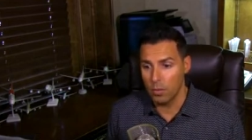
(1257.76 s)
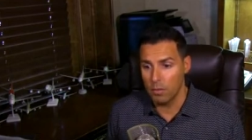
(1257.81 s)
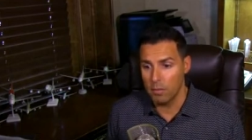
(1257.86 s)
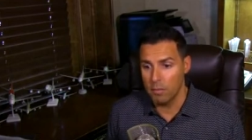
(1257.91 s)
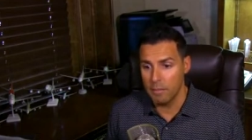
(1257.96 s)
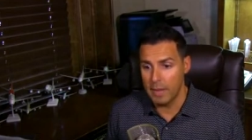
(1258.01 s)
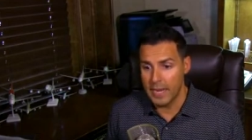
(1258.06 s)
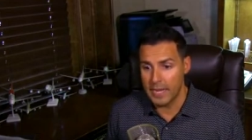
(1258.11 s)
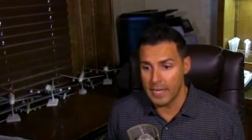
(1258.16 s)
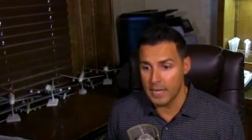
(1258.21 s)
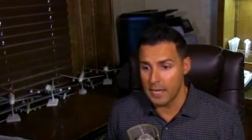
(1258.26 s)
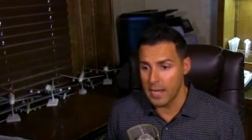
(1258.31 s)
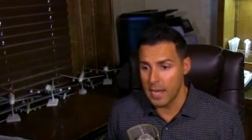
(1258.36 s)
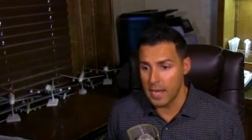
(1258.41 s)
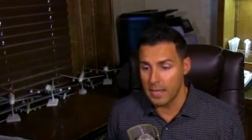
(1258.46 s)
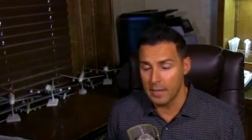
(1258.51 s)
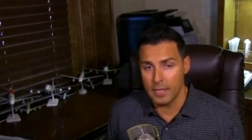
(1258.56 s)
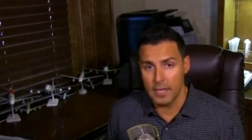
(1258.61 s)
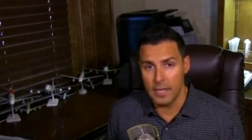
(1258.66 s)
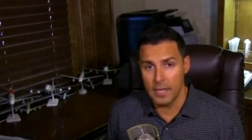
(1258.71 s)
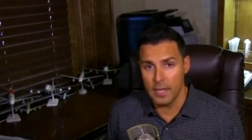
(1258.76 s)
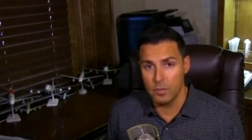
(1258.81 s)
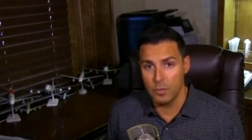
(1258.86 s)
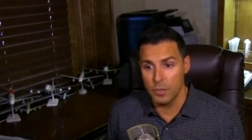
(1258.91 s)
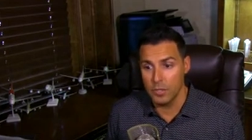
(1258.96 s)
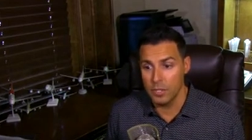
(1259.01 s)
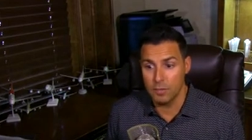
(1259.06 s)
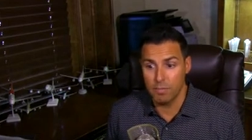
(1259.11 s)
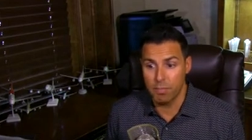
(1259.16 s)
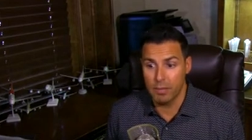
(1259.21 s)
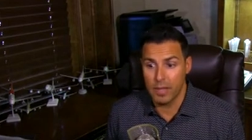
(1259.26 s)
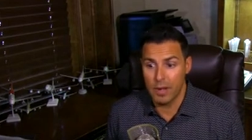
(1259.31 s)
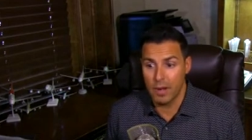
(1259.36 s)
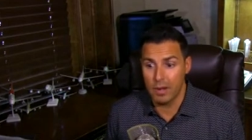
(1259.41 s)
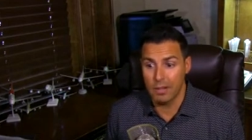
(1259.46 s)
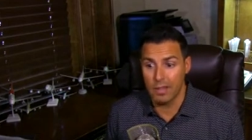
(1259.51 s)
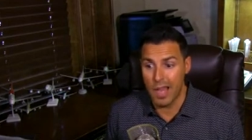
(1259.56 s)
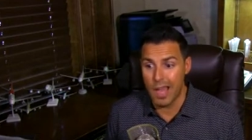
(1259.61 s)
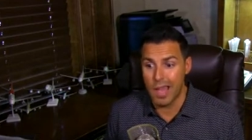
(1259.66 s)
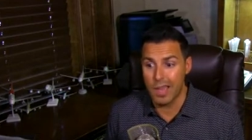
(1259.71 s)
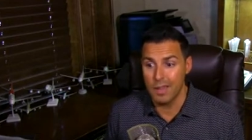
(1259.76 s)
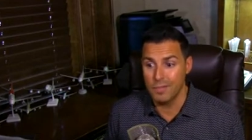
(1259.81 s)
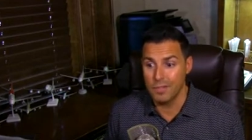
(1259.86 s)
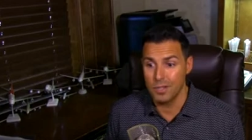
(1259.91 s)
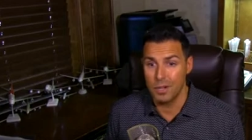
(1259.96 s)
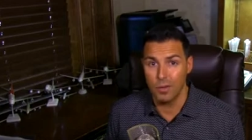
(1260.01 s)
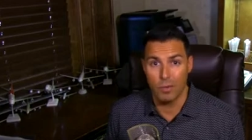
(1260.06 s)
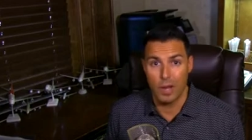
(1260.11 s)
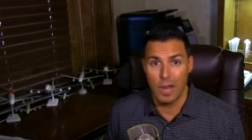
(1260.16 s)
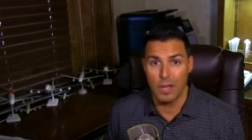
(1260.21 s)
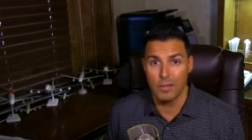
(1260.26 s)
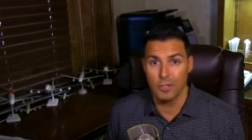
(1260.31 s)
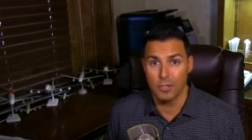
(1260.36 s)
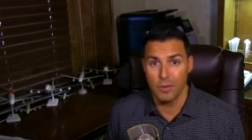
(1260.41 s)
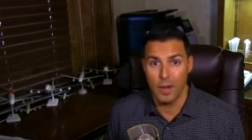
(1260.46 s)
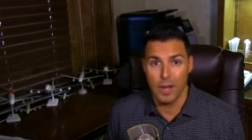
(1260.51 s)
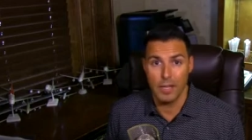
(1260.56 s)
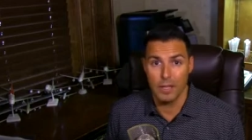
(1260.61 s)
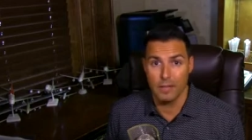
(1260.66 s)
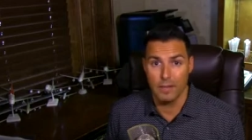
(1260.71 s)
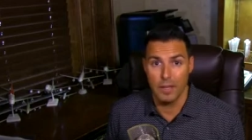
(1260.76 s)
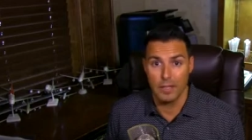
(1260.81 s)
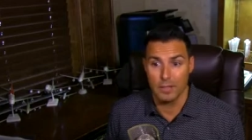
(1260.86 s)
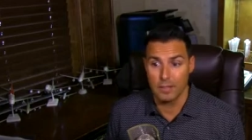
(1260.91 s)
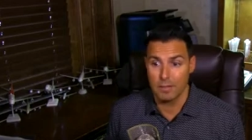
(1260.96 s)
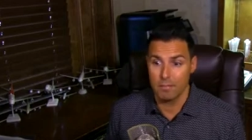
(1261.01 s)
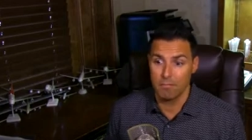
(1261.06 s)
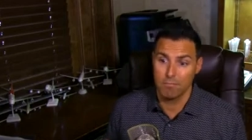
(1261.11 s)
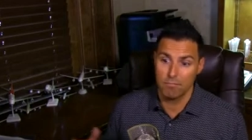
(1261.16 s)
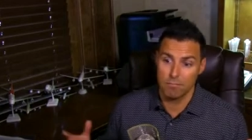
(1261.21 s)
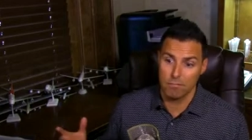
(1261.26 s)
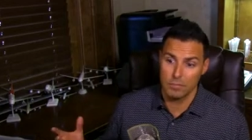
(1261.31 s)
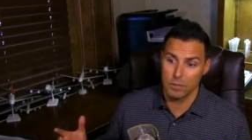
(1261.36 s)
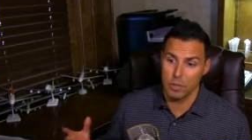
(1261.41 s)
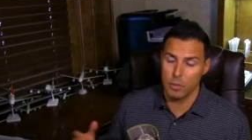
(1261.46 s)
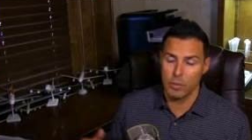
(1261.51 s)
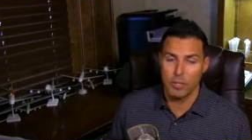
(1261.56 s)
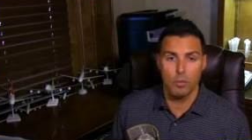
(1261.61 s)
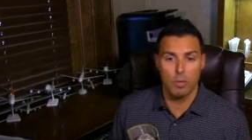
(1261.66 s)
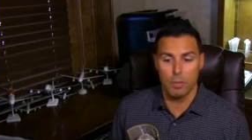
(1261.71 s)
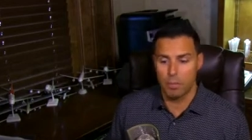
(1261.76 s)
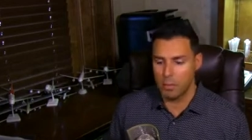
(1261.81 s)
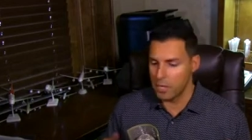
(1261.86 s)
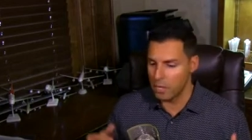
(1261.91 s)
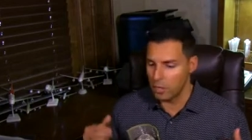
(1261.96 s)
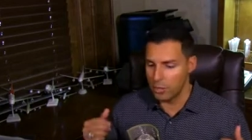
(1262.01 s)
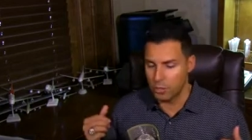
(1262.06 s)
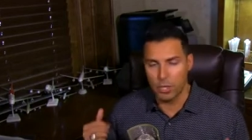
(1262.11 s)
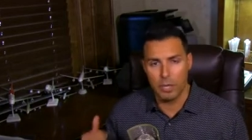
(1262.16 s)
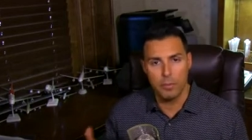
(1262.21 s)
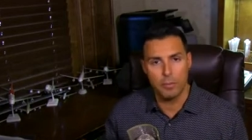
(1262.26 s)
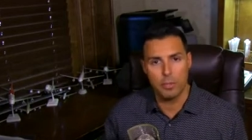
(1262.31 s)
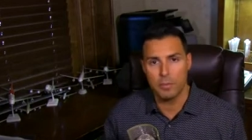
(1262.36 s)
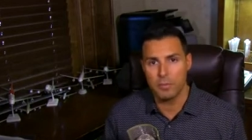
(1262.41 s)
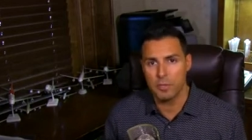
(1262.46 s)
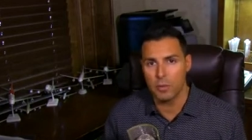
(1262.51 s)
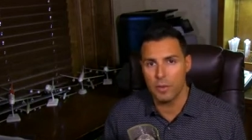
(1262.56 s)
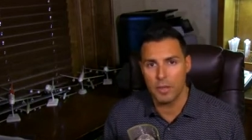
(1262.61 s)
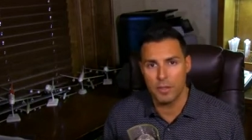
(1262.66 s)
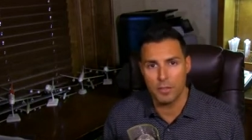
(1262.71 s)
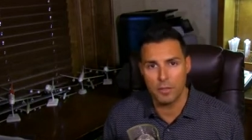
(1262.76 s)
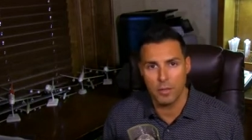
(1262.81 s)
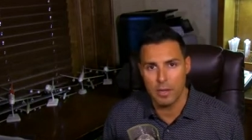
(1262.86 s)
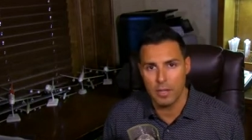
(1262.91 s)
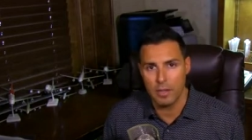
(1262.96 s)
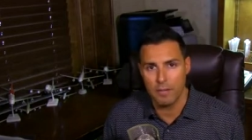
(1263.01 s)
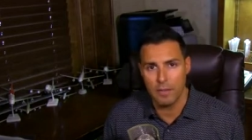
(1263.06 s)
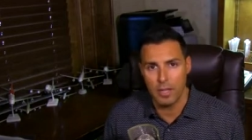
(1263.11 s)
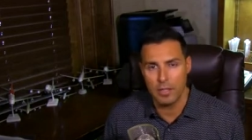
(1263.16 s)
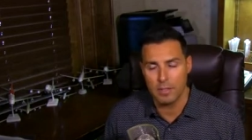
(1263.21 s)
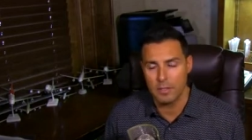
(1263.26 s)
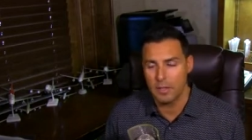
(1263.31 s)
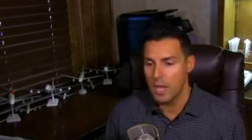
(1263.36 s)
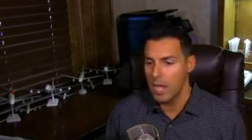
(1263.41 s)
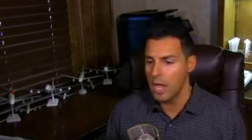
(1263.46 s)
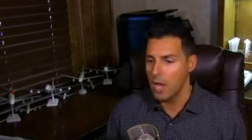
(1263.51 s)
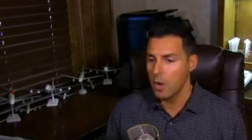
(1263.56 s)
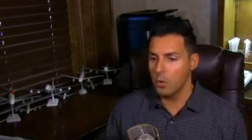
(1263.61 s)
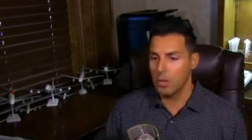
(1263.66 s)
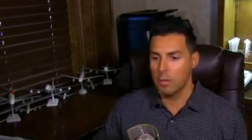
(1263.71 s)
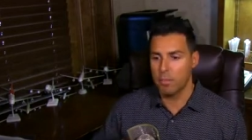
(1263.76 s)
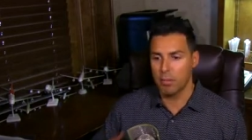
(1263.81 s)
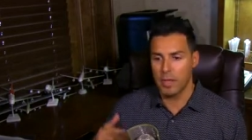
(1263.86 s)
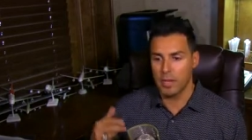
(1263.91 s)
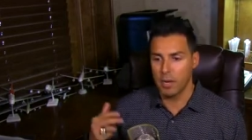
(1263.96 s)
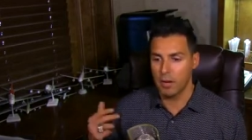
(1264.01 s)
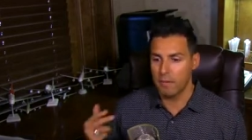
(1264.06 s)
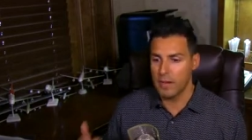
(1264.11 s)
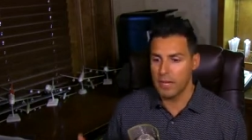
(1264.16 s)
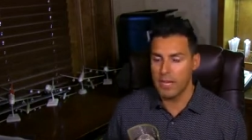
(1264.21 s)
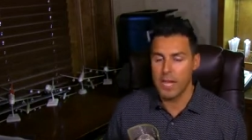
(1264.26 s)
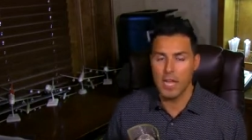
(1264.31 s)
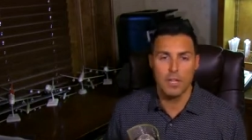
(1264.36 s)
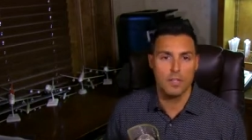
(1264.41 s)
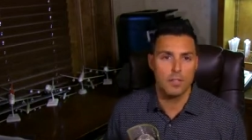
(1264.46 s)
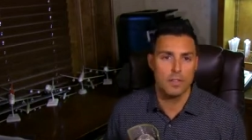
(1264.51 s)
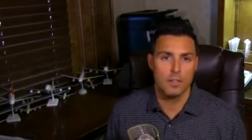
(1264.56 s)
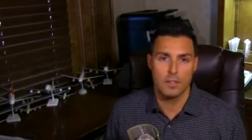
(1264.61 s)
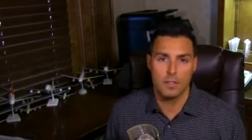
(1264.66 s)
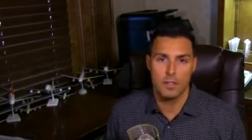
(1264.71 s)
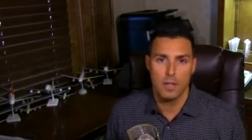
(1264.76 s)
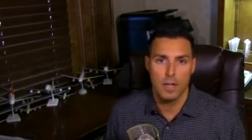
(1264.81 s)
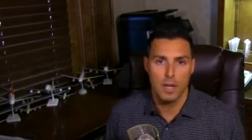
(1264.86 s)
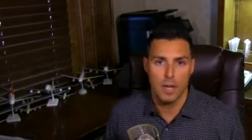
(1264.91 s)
Megan and I and the kids, we just plan our lives around the training events. That's what we do. We plan our dream trips around the training events. We plan our vacations